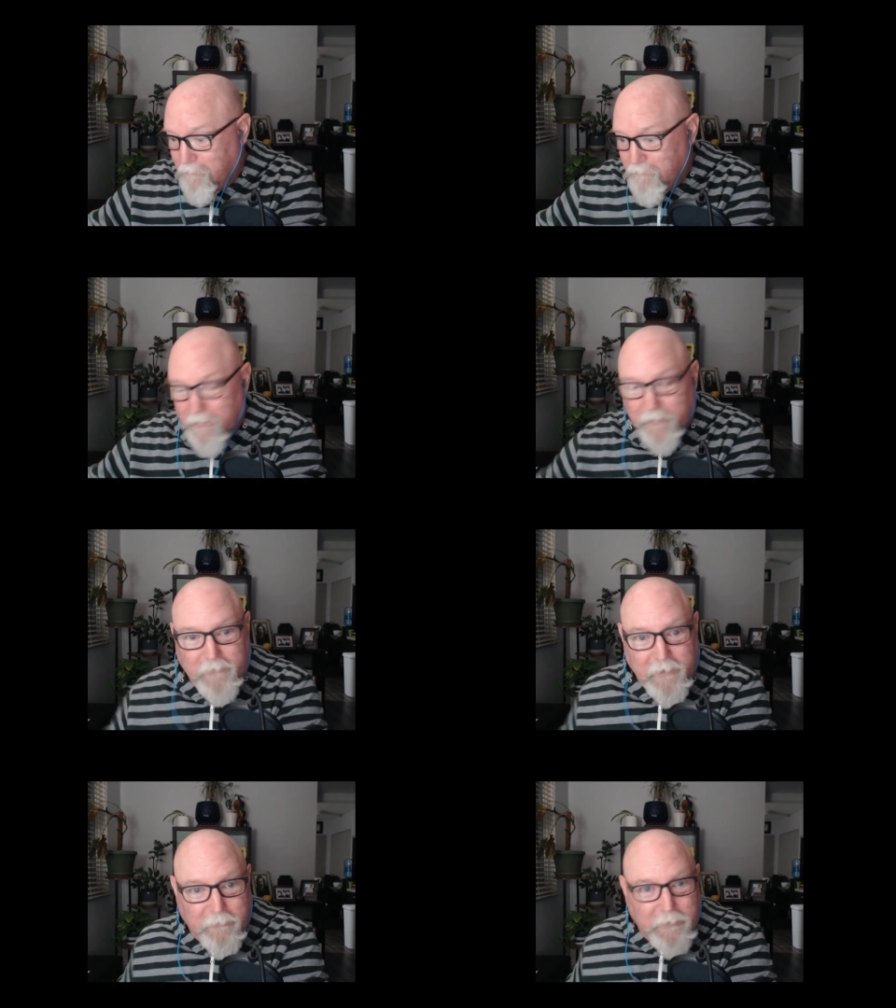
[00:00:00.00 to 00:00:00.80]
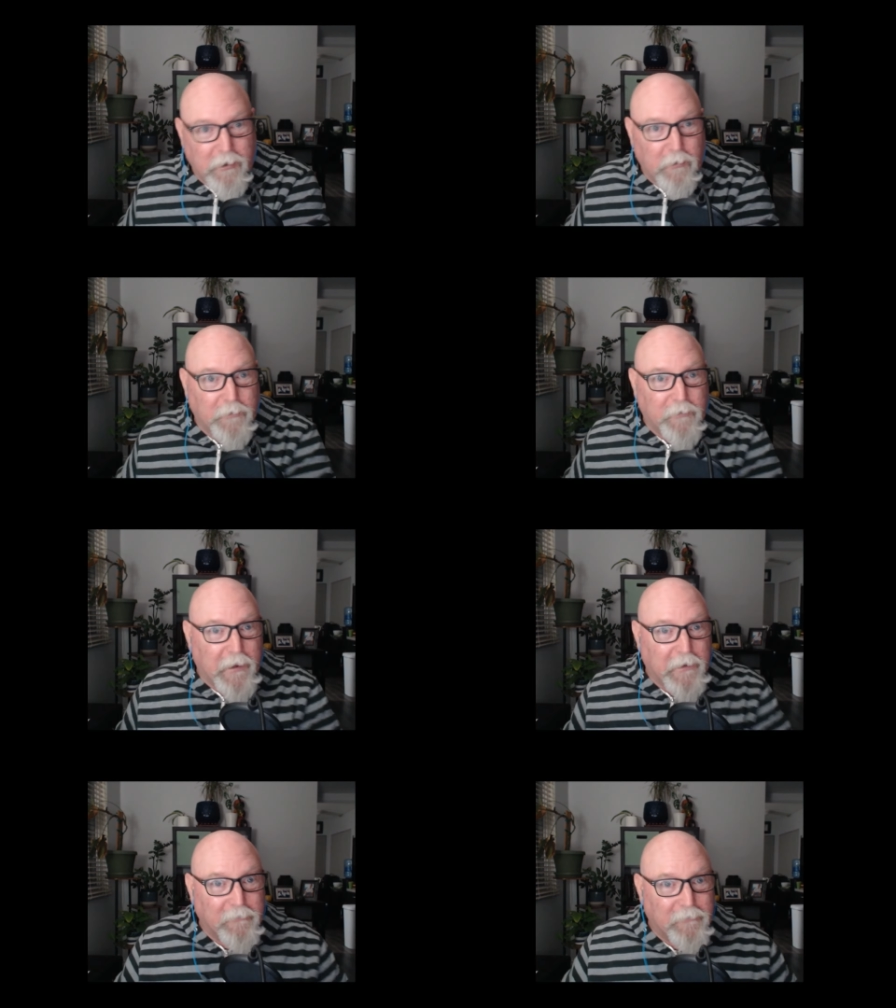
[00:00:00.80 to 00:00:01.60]
know. You'll have to let me know what
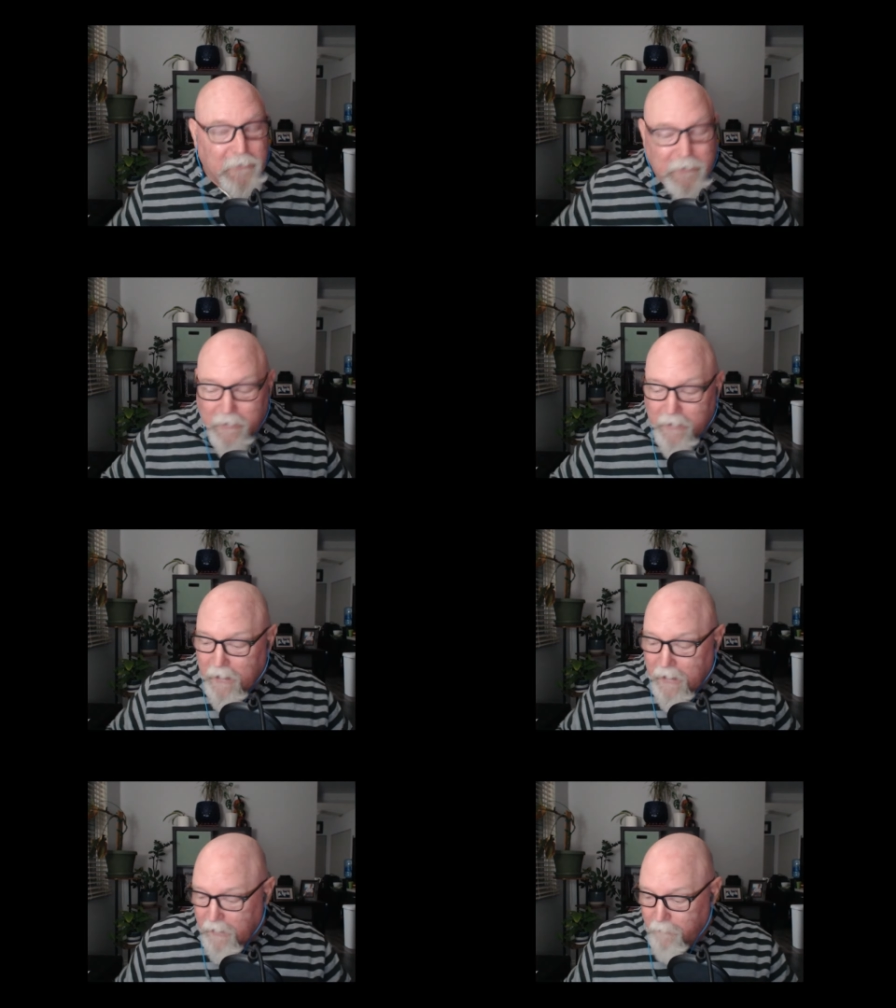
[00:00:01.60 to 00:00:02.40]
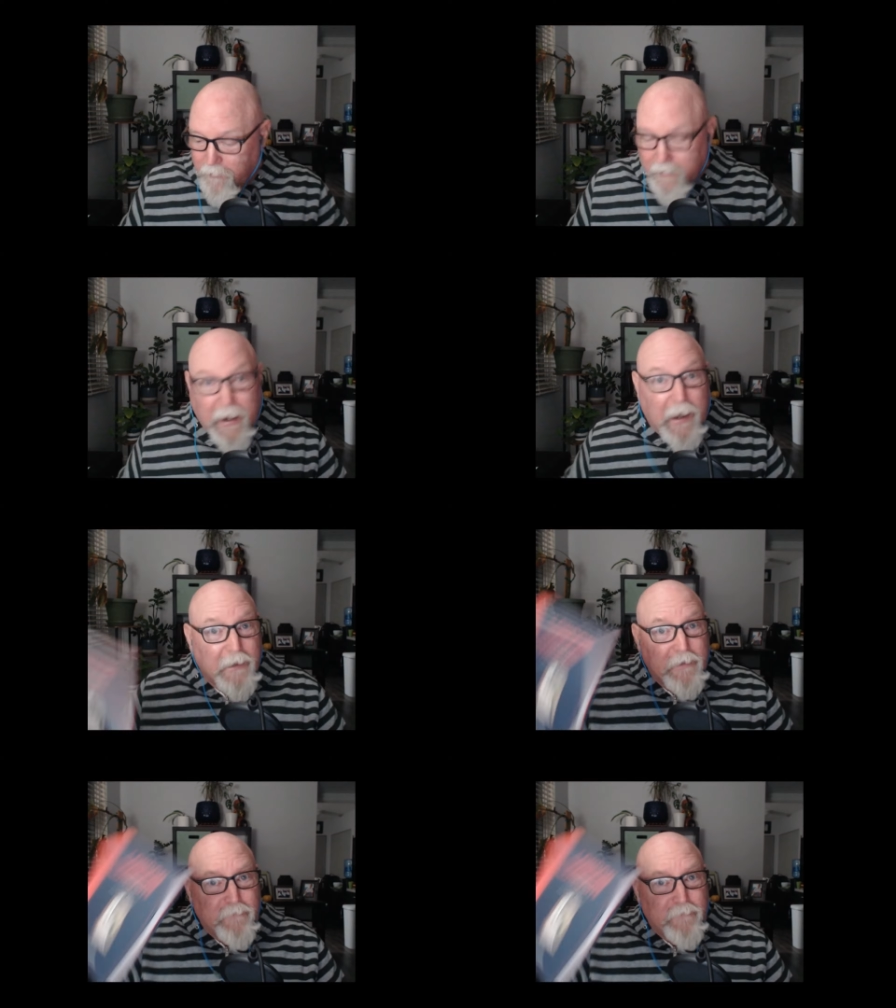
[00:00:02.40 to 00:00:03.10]
that is. Uh, but yeah,